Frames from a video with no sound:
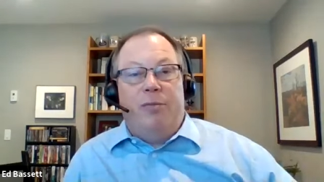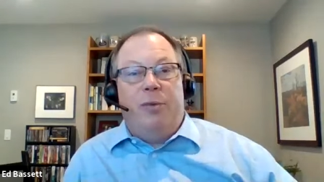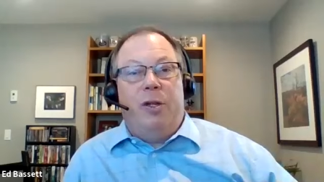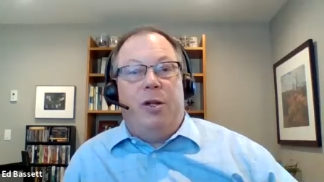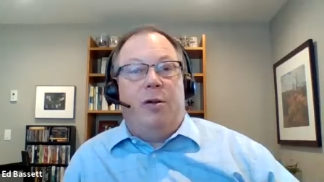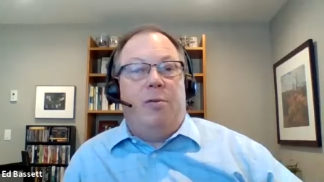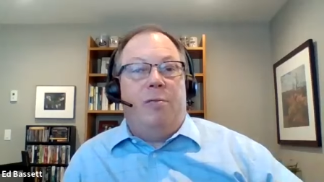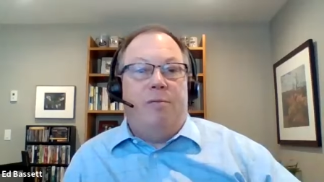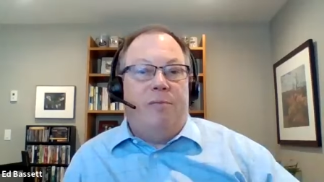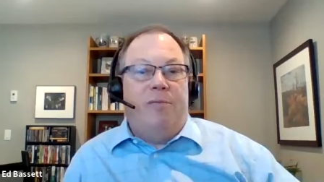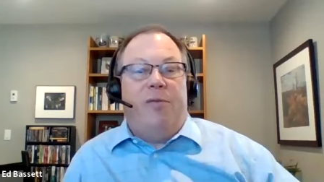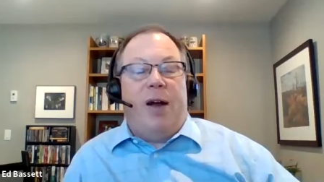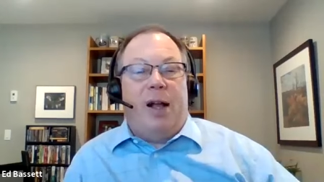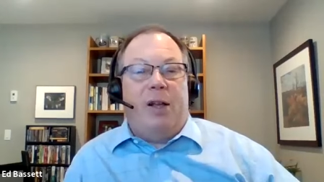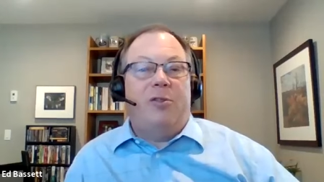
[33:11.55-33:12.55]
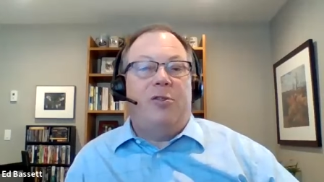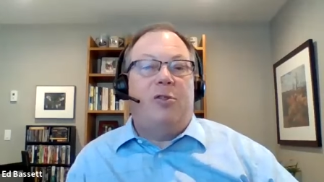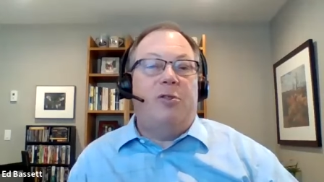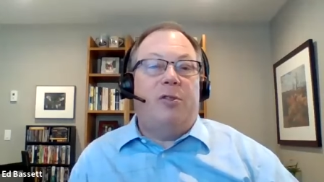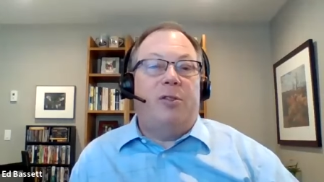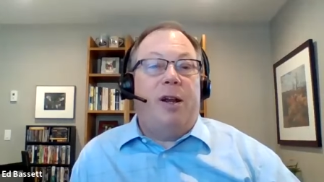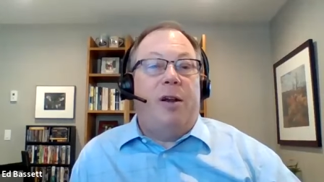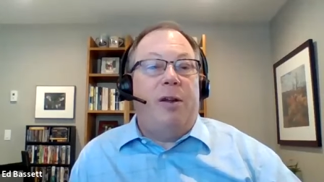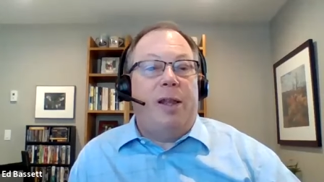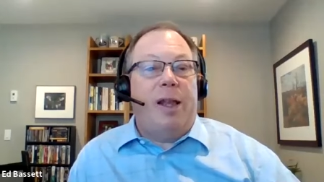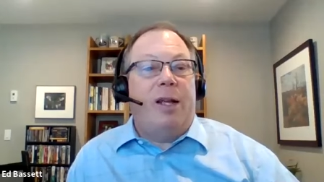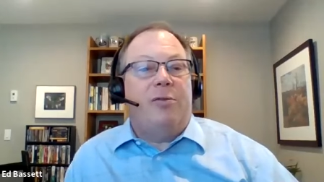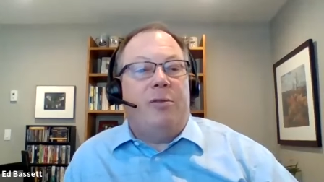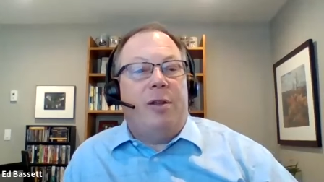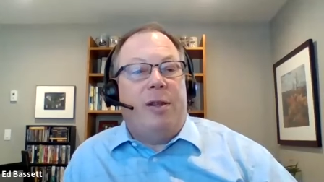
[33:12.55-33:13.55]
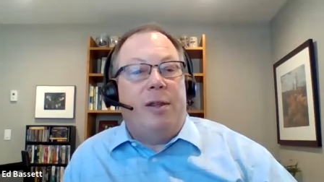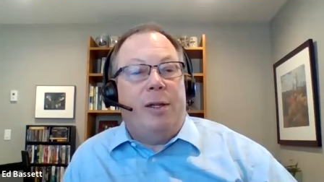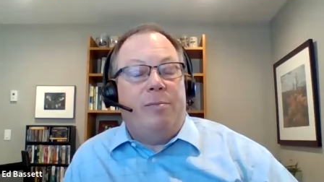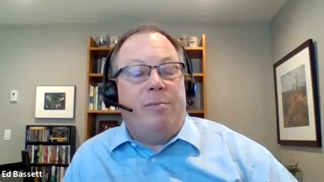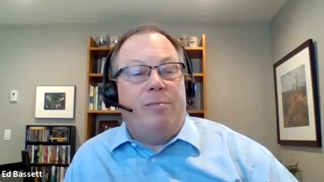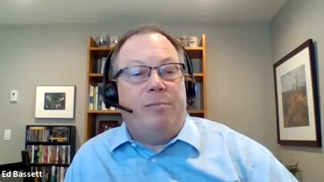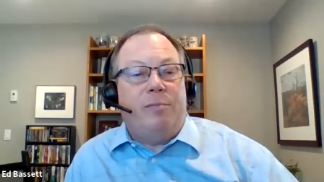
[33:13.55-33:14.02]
you know, file sh sharing, that sort of thing.